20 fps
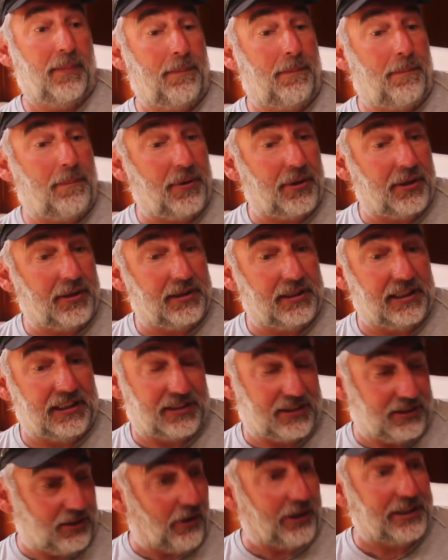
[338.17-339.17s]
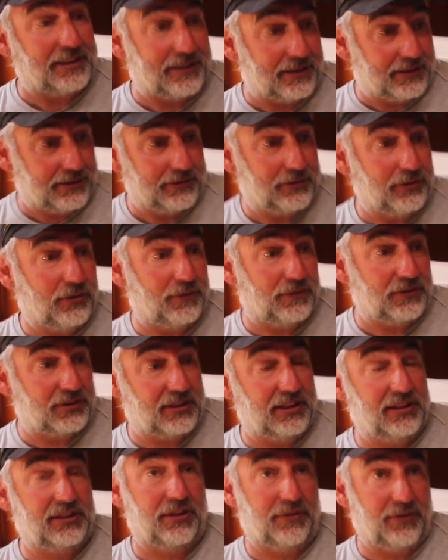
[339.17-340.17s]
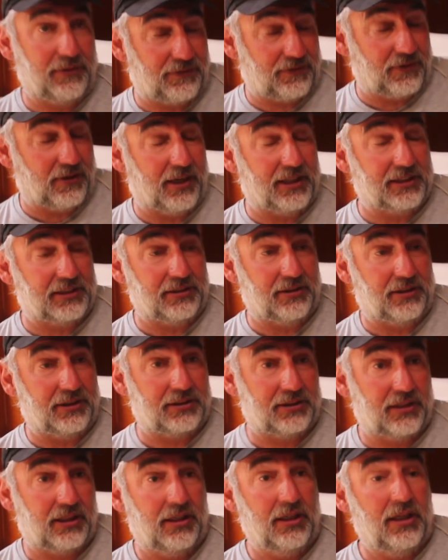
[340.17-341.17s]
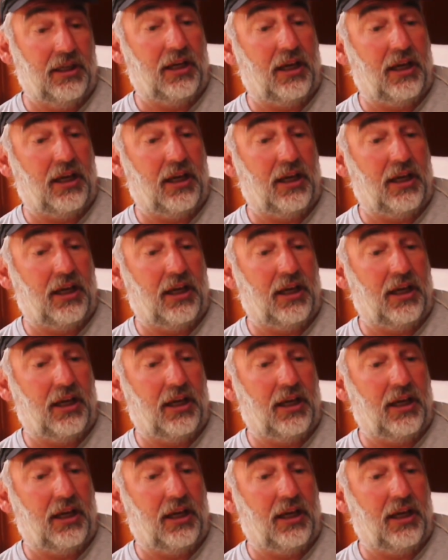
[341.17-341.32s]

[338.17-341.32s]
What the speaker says: But it's lighter, obviously, so it flies nicer.